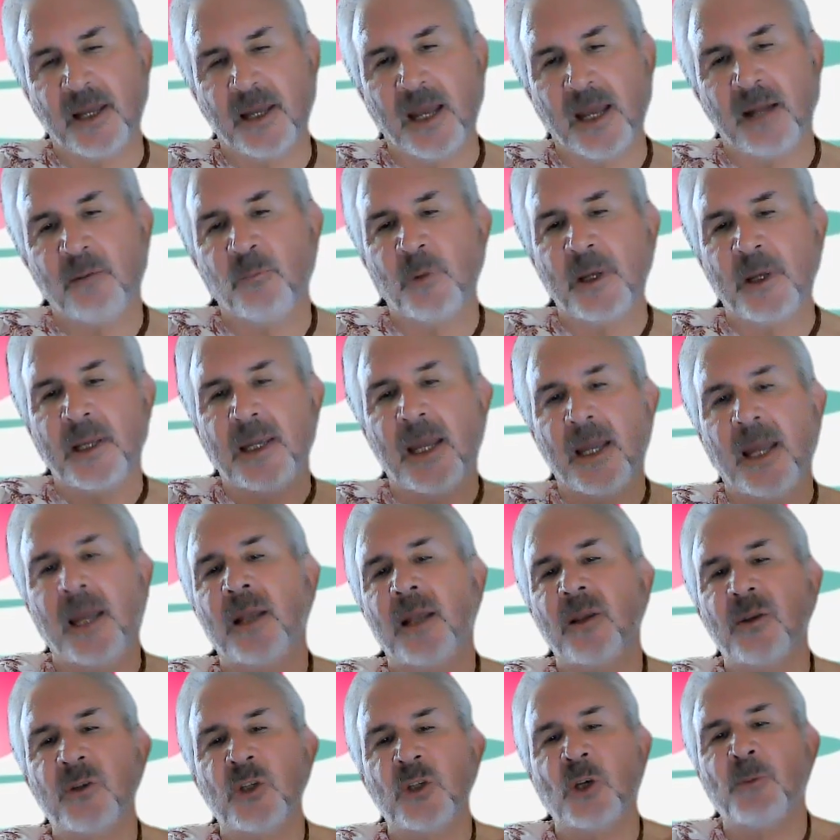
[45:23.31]
and we
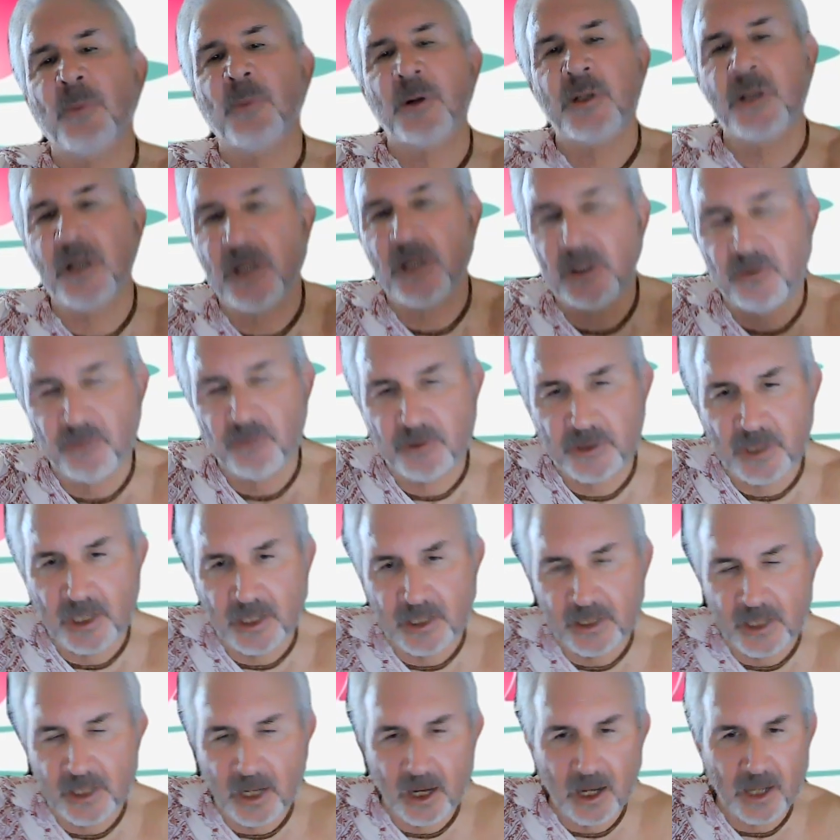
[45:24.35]
gain so much interest
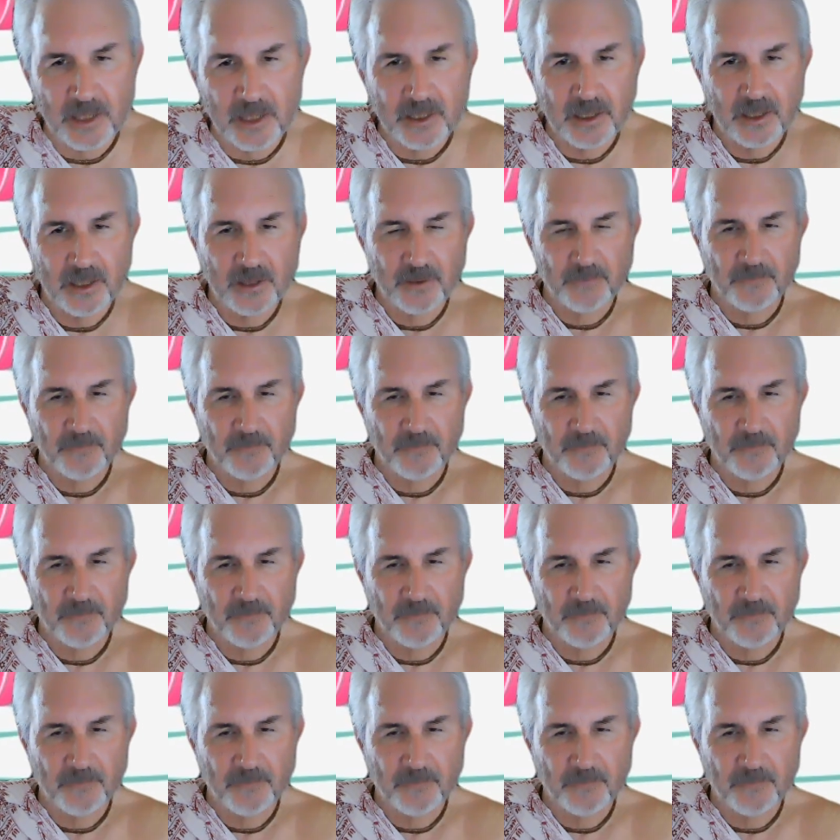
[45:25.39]
in God.